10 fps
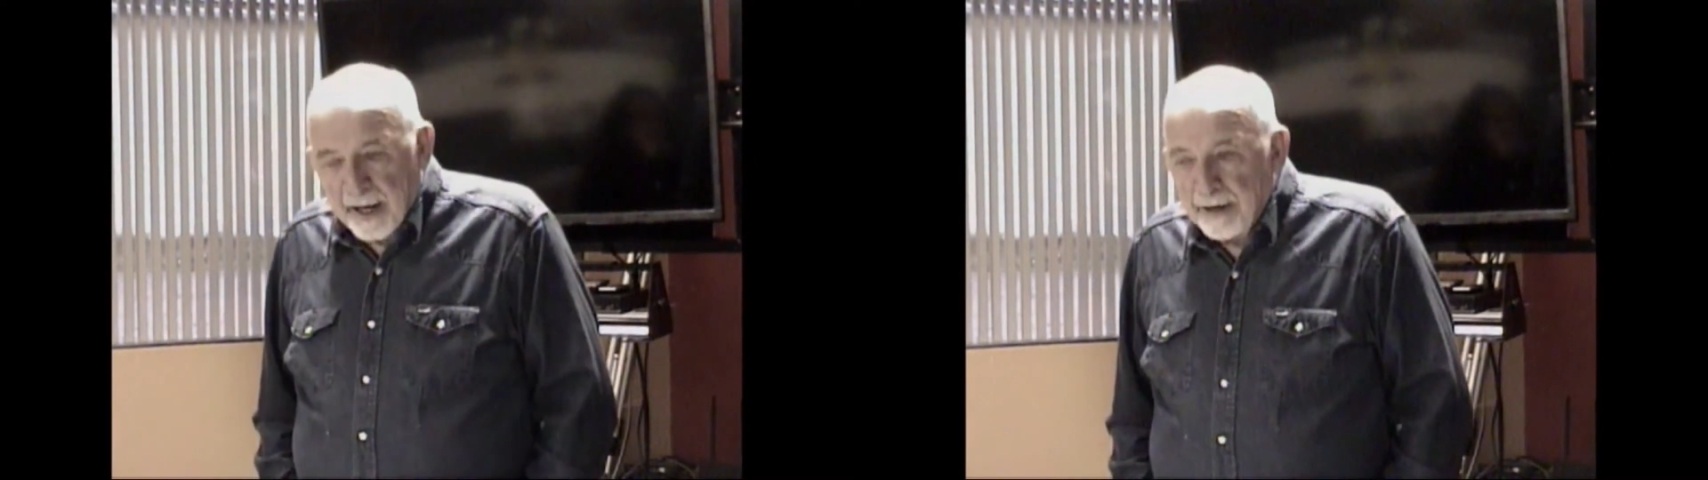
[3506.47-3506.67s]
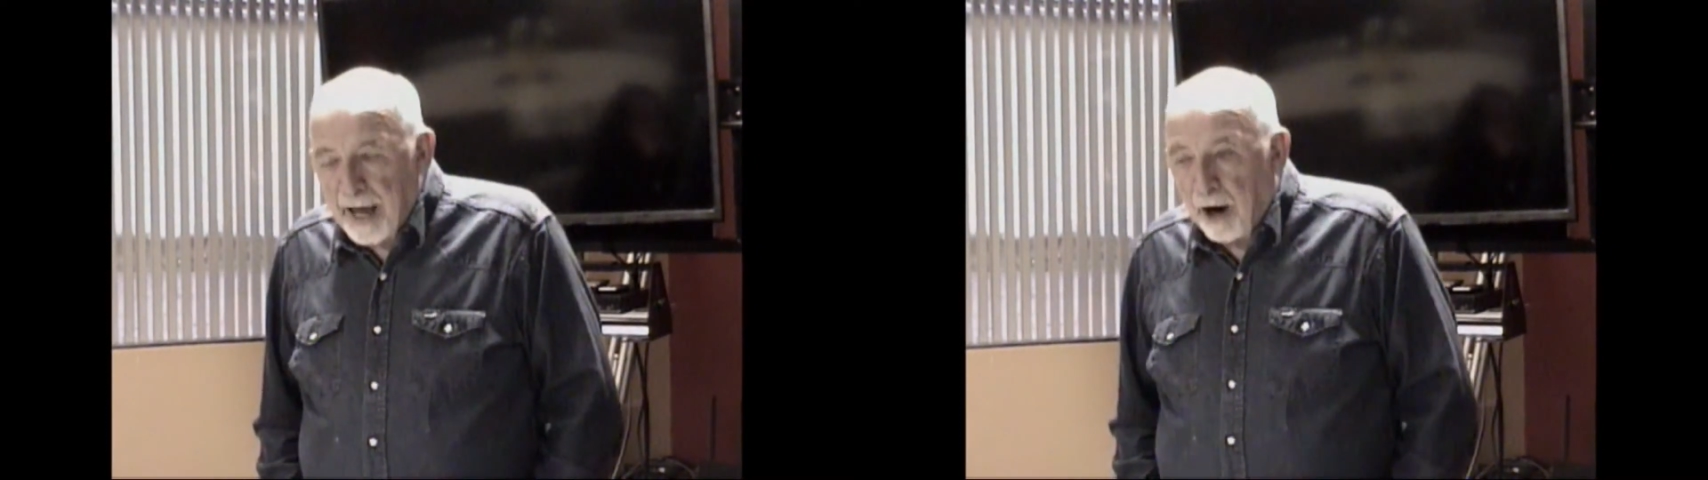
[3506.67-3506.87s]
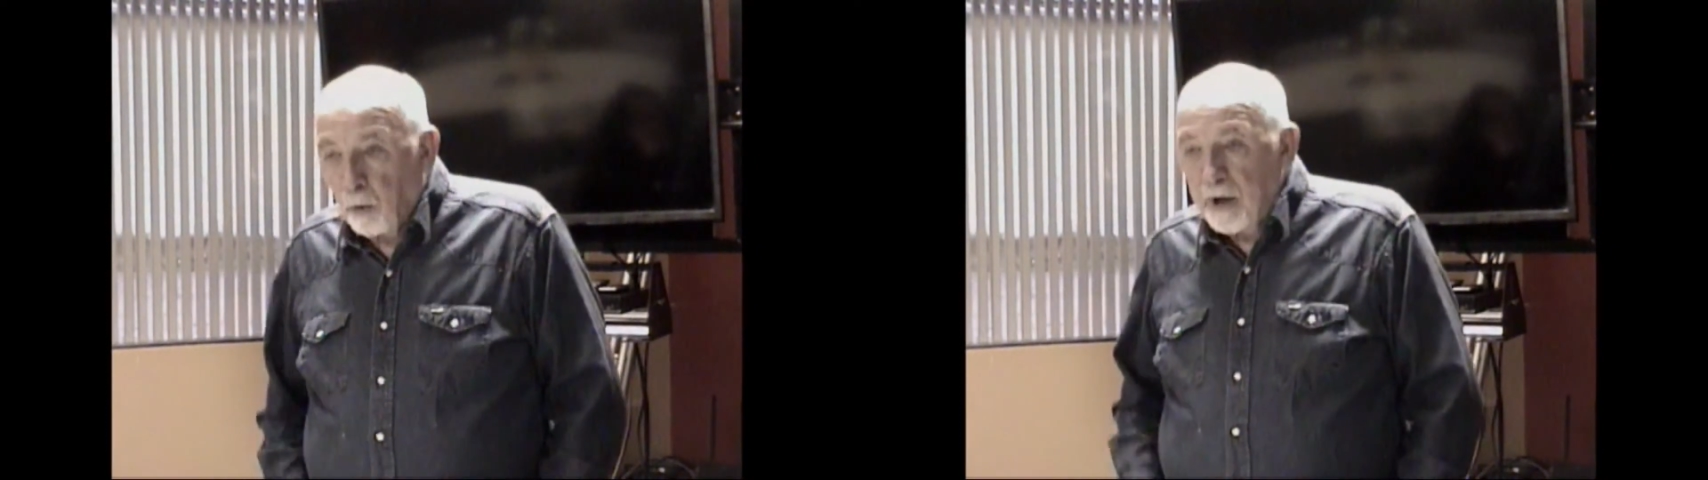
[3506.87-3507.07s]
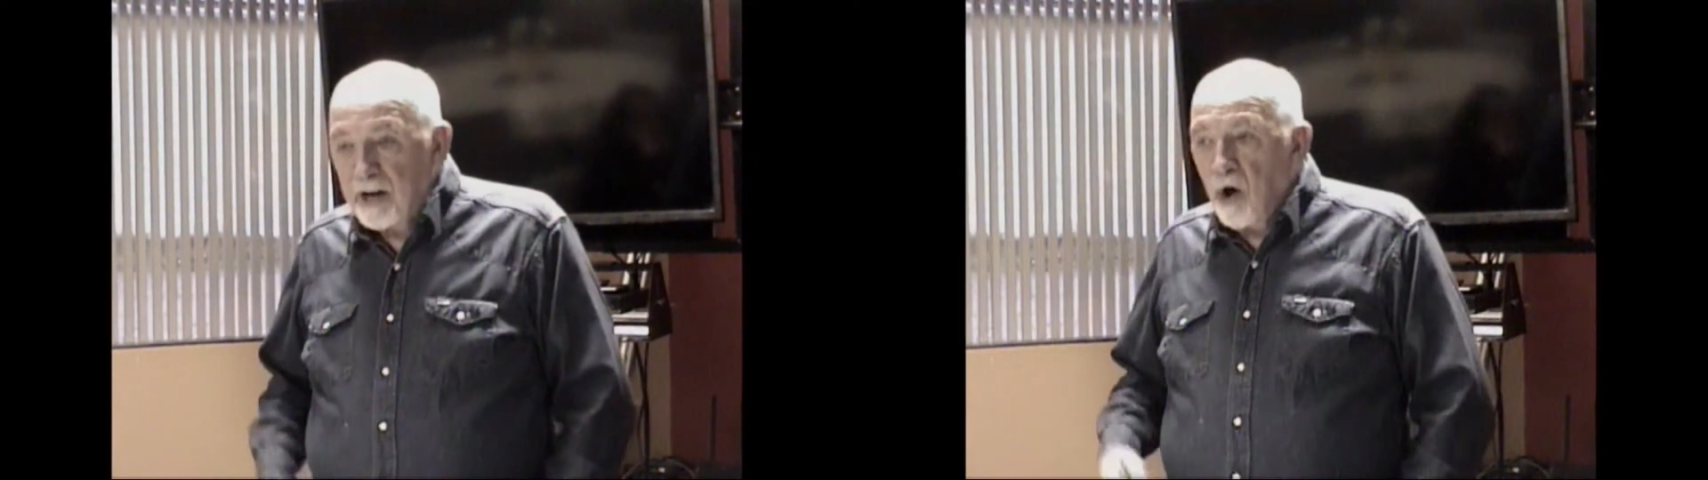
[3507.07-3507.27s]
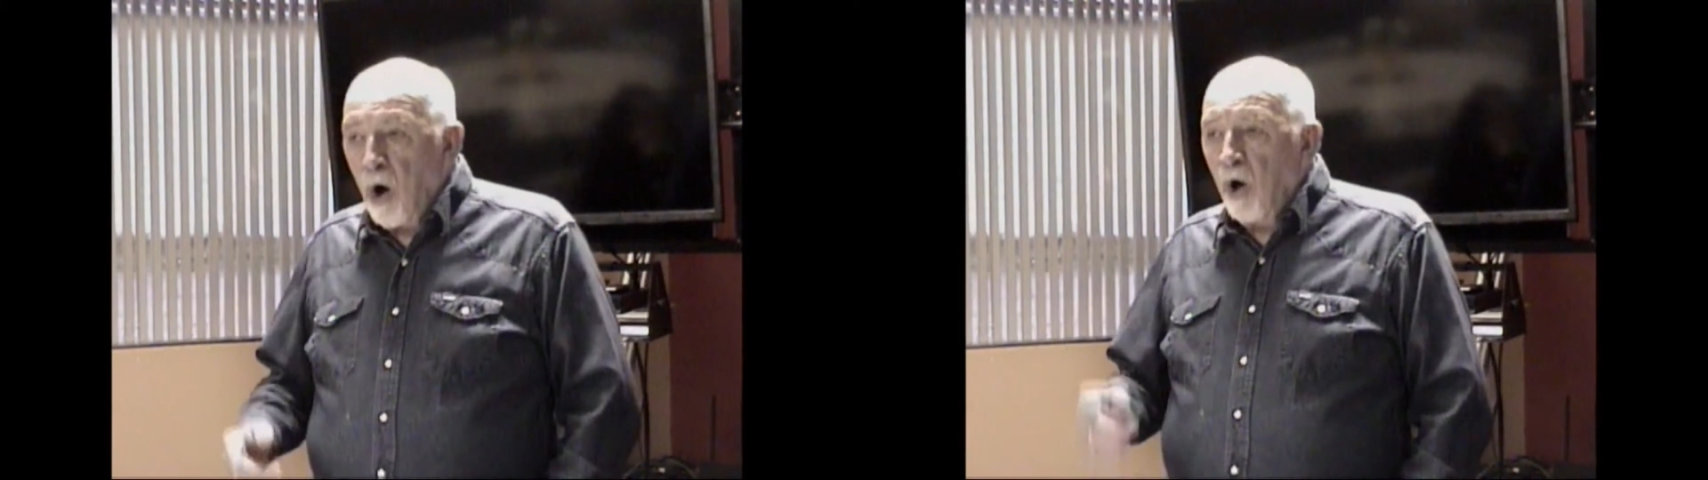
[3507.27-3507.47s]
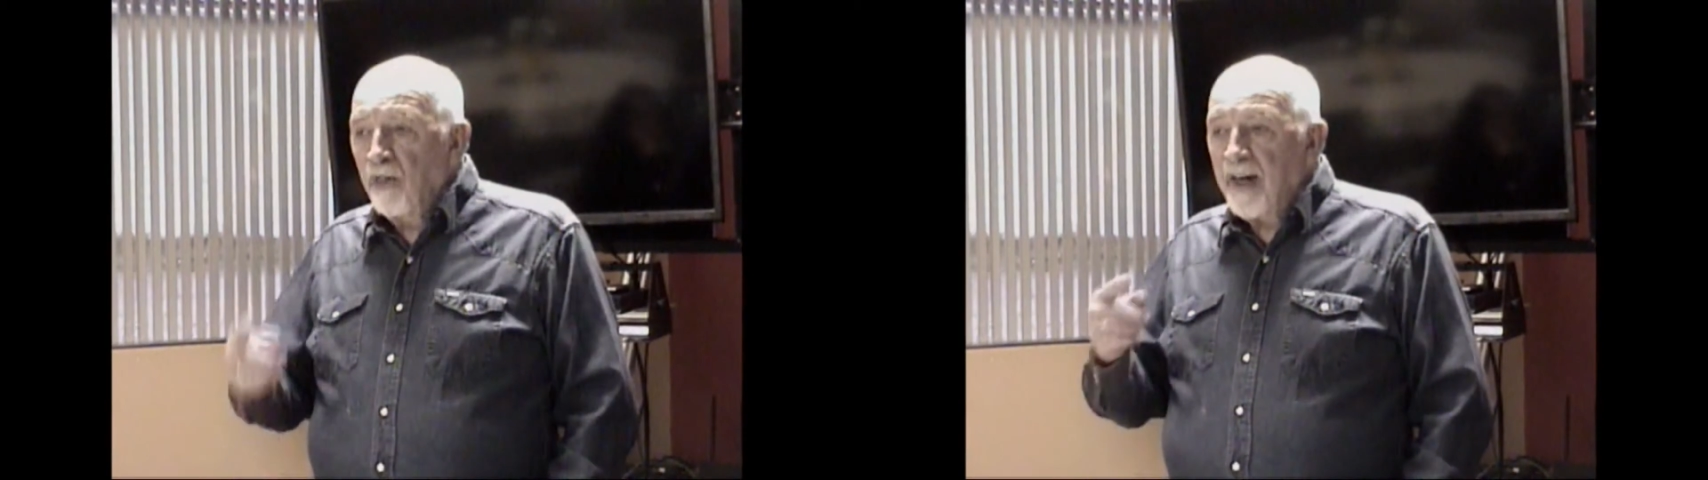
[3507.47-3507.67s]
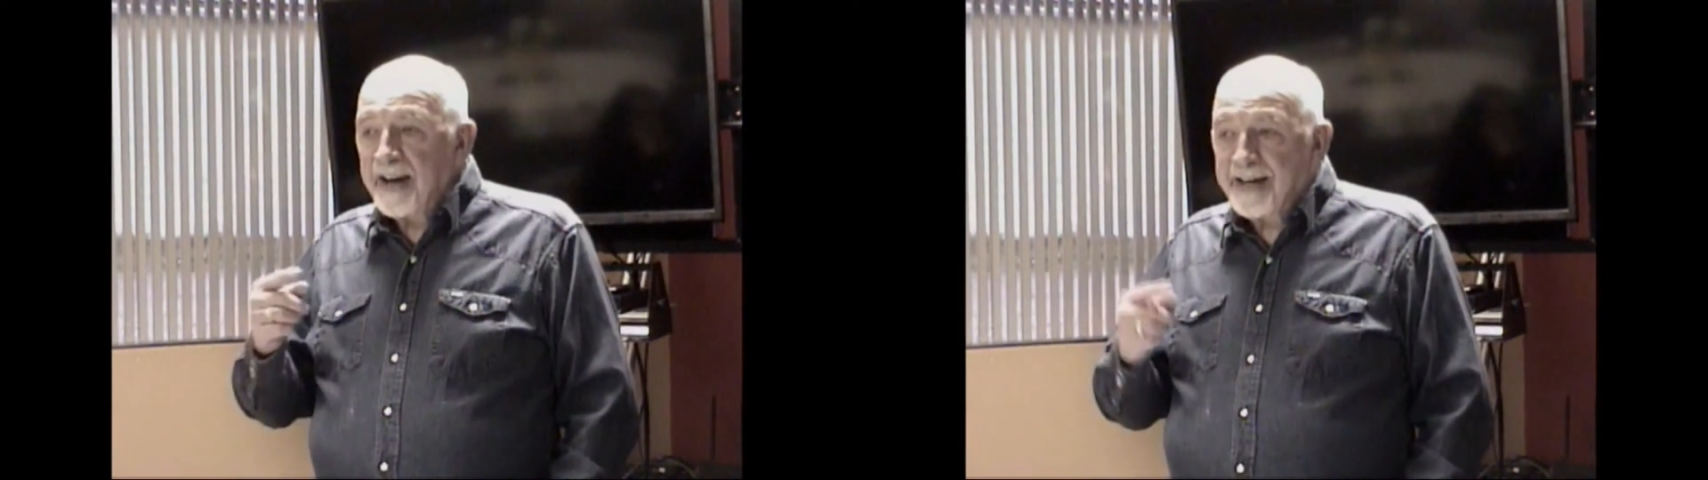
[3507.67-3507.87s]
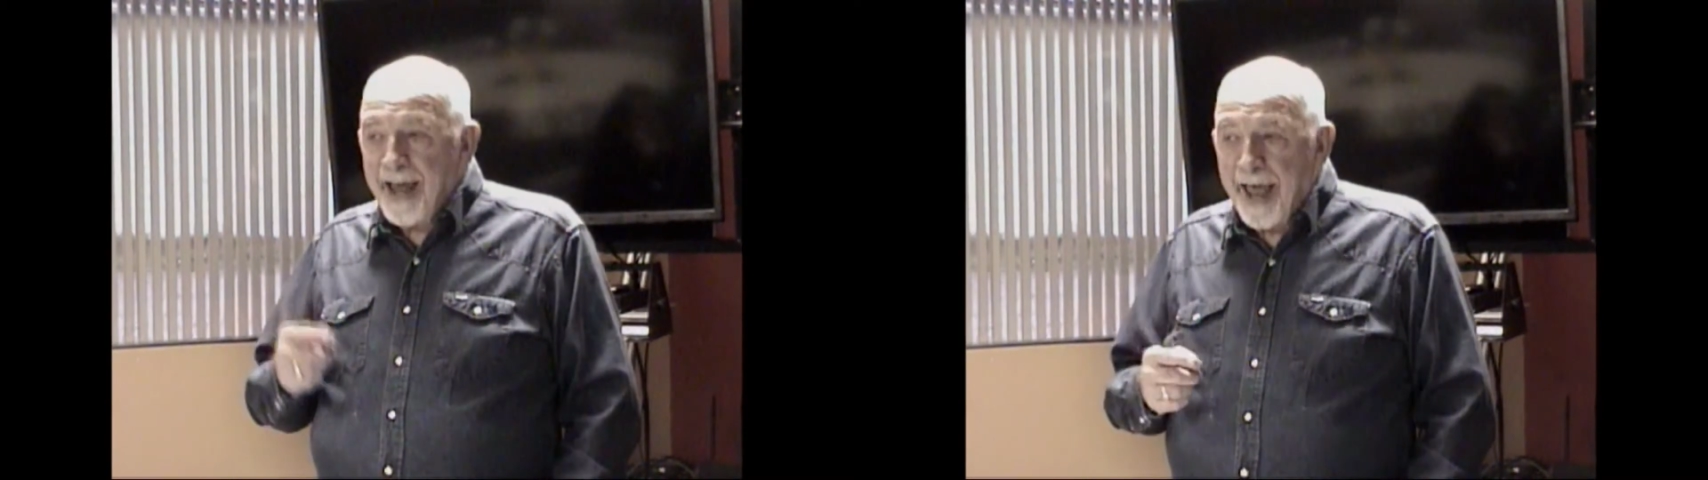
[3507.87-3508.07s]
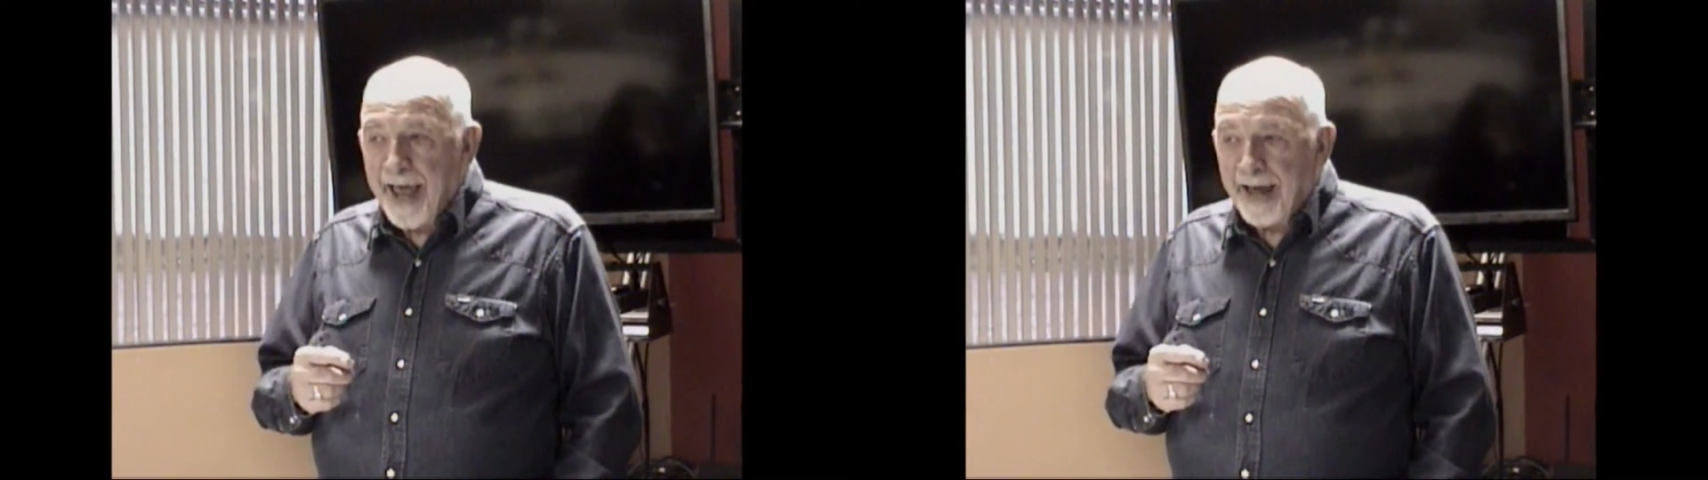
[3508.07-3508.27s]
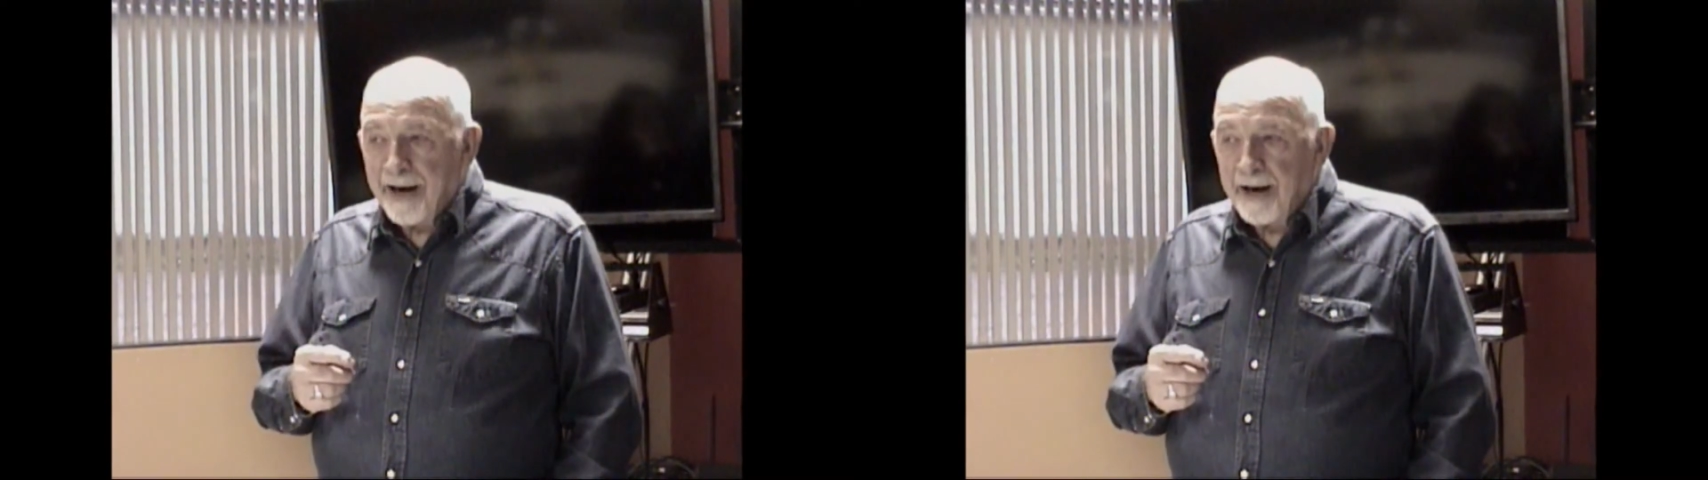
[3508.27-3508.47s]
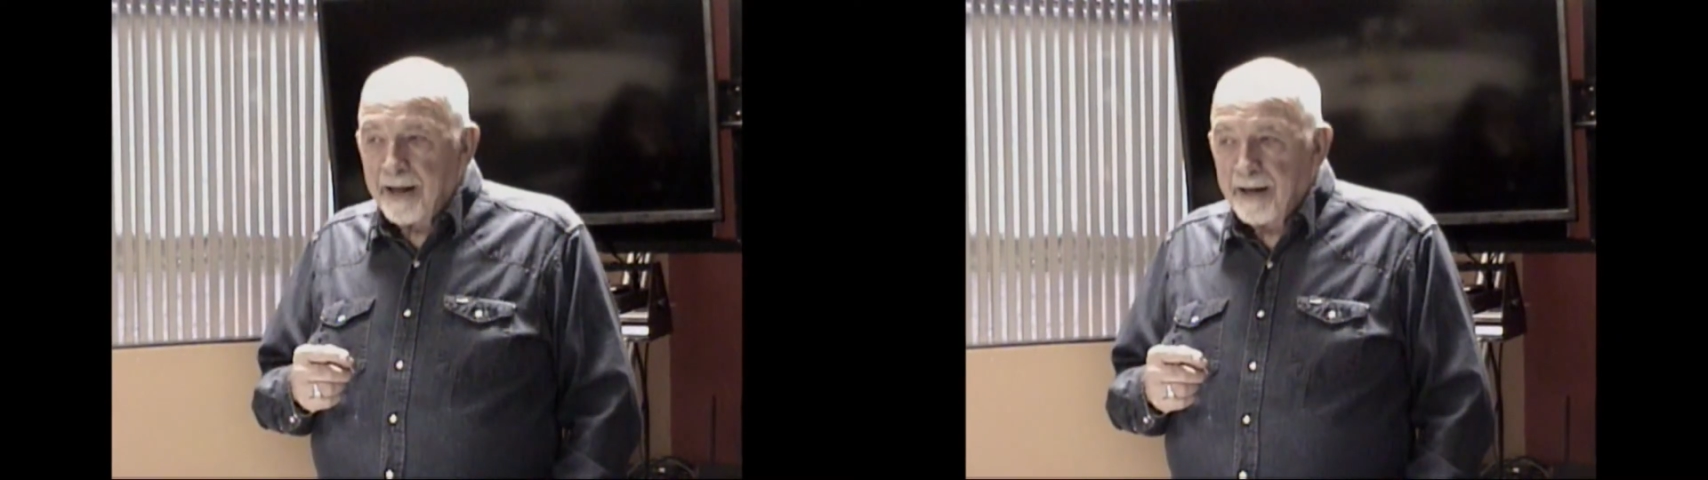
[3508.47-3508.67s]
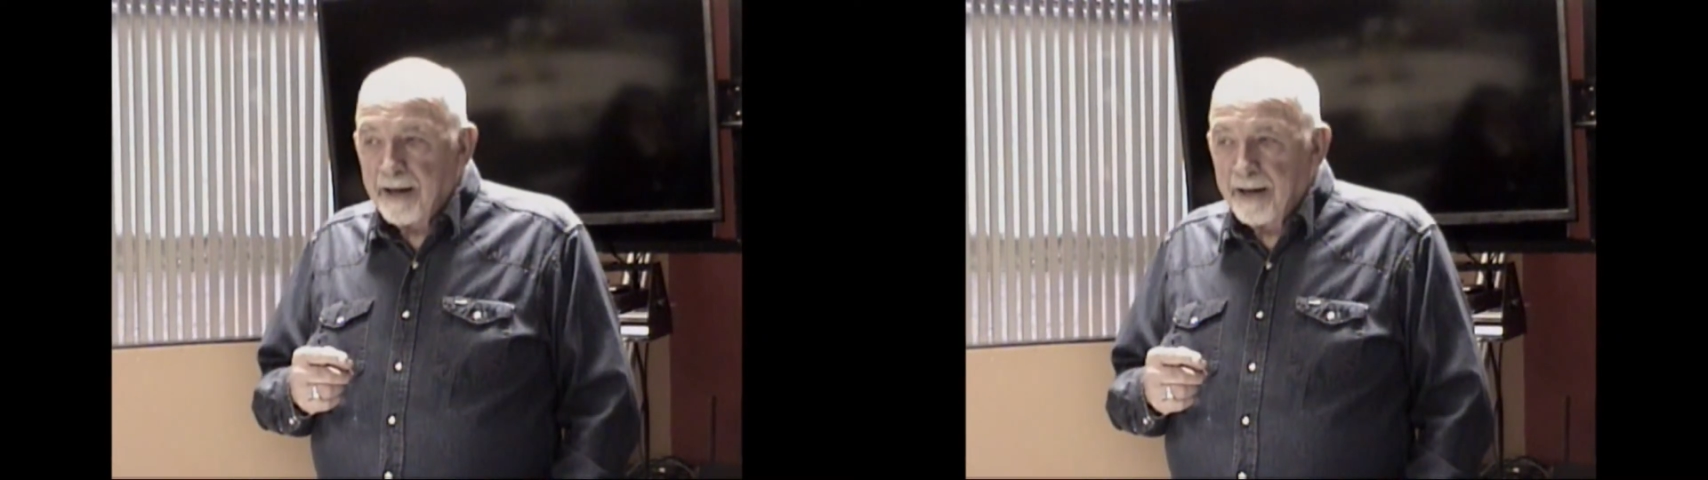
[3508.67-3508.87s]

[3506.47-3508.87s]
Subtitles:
Now we know that Dan,